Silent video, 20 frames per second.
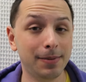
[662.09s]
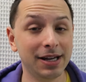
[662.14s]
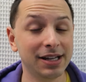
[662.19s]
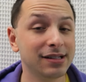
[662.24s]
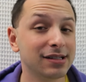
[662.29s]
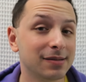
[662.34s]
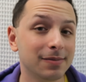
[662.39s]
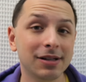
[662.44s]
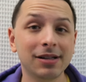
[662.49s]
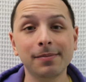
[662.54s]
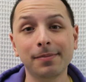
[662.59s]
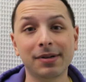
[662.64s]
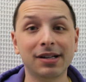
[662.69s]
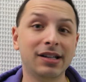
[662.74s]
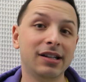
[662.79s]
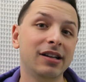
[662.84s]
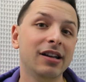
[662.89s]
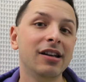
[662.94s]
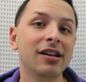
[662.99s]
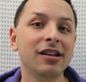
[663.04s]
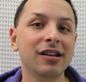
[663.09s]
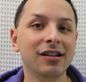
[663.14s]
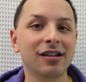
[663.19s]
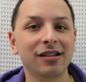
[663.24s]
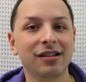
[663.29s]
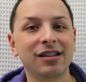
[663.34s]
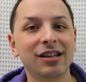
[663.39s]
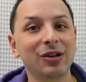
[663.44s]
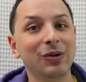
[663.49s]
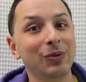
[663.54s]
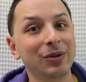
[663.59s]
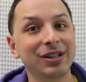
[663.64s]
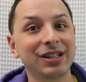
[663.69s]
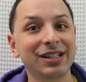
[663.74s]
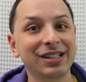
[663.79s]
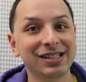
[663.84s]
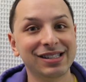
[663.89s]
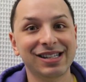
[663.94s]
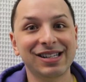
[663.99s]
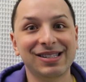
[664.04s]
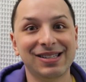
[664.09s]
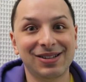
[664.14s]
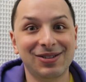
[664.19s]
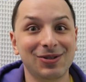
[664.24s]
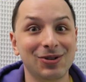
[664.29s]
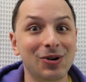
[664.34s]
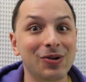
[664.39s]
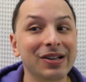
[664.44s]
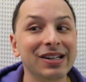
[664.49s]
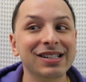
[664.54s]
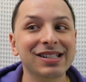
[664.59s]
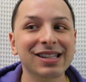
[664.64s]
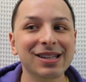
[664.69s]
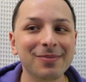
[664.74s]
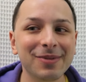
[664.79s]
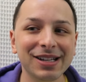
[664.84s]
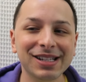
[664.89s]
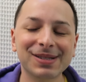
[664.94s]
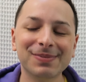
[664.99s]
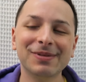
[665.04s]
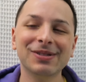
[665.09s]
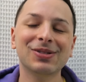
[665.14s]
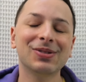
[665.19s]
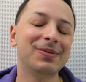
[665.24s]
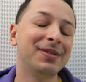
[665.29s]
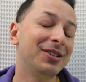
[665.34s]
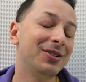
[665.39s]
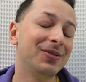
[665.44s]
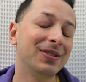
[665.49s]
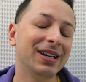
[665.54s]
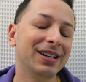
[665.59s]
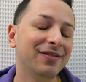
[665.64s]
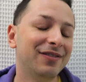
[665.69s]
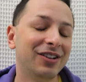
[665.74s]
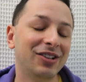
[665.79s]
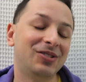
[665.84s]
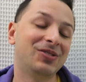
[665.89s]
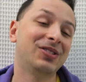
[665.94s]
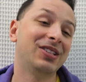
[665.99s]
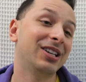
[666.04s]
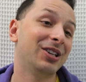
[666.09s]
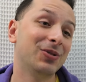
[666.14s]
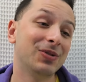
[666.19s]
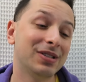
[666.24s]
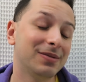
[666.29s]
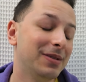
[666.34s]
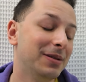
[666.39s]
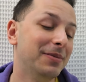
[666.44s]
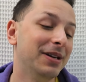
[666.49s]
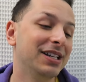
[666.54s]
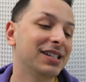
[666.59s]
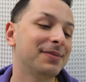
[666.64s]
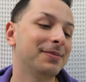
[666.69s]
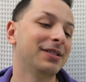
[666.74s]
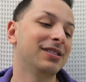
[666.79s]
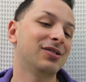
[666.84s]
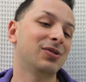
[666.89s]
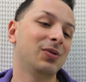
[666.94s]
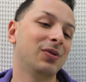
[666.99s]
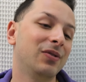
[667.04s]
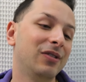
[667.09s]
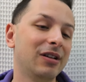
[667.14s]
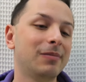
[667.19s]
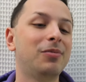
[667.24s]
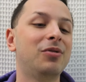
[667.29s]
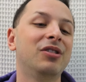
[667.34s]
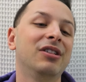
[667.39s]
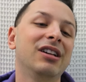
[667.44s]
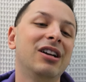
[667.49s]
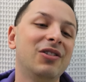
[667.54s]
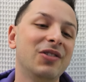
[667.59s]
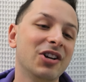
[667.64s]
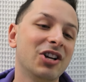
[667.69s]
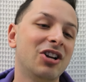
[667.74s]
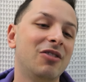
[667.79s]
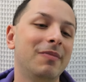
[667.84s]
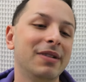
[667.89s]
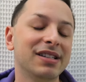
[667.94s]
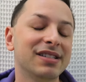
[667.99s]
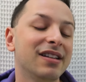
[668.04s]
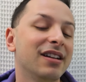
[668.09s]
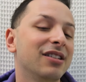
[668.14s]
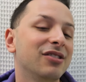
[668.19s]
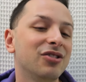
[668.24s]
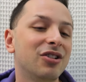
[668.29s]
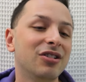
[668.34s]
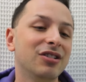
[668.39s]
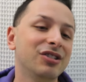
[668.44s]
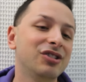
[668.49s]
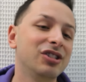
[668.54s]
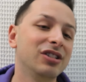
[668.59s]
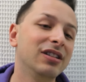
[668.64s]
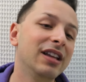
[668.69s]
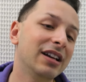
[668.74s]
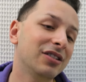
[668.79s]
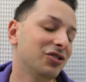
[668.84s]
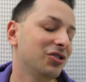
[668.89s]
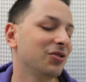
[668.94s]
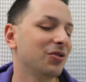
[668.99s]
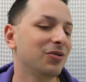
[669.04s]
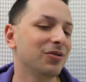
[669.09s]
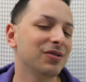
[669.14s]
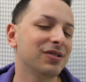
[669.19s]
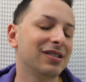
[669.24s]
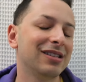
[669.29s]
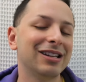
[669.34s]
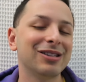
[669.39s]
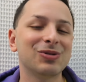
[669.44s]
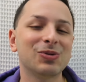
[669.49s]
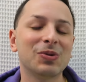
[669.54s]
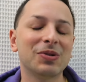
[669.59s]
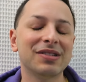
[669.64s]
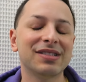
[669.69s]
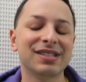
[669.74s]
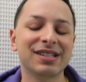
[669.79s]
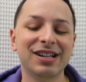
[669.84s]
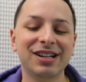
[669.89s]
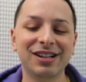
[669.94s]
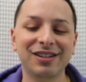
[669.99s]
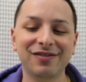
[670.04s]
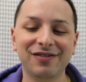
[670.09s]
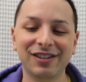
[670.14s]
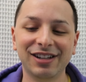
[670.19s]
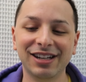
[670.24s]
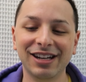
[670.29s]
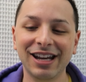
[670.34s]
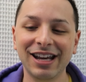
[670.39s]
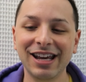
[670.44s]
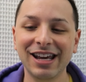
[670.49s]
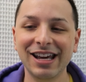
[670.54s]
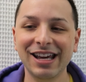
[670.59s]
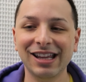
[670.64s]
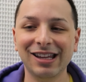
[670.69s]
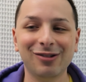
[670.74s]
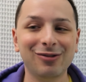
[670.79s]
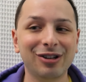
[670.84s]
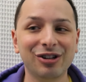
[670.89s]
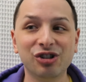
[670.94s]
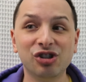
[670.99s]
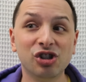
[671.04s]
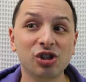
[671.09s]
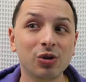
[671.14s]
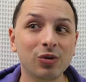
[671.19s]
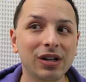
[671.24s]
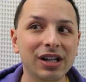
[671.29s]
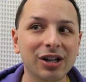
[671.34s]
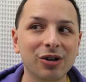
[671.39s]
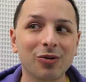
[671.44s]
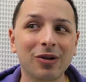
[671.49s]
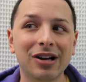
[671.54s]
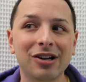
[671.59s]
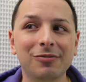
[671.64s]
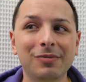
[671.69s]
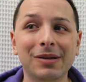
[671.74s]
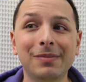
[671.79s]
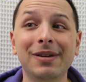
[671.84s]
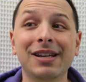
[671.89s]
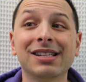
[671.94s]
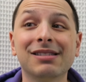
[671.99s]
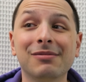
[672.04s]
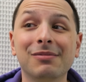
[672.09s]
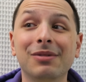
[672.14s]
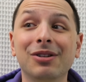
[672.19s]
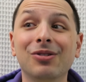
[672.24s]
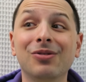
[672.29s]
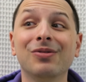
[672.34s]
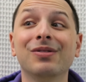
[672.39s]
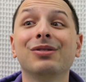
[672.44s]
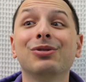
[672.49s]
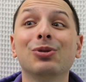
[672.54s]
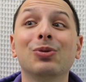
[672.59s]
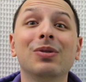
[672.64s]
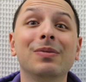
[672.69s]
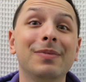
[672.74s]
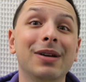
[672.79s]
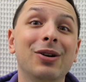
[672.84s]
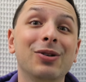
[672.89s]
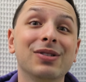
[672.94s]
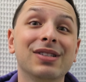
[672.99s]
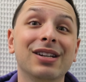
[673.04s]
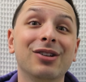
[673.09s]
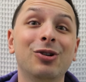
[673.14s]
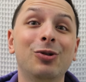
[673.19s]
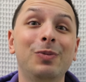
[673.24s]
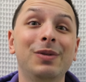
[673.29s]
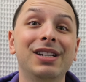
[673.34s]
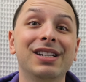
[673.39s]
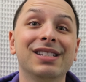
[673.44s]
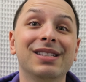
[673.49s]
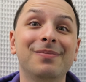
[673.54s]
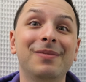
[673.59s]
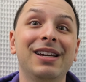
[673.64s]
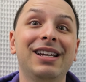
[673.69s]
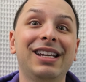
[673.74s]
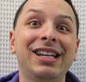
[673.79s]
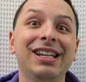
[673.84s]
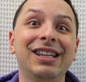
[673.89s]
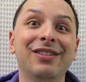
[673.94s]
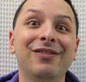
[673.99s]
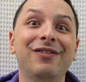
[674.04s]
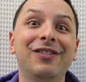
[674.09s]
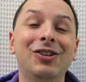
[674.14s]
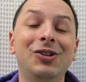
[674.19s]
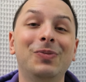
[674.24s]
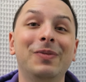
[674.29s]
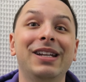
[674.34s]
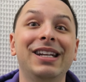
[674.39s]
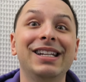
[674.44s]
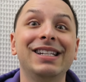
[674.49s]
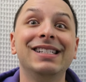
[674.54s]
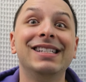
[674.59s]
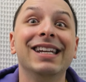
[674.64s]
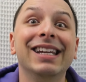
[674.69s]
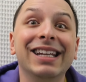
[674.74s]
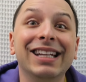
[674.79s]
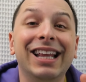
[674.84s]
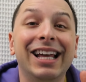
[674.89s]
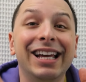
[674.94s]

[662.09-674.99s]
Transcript: the basement, but they really insisted on going into the basement. So I'm like, okay, fine, I'll take you into my basement. So we were like pulling out like all my Scientology lectures and that sort of stuff. And they're like shooting around my basement. I'm like, oh, this is so embarrassing. I hope it doesn't make it in the film. And it did.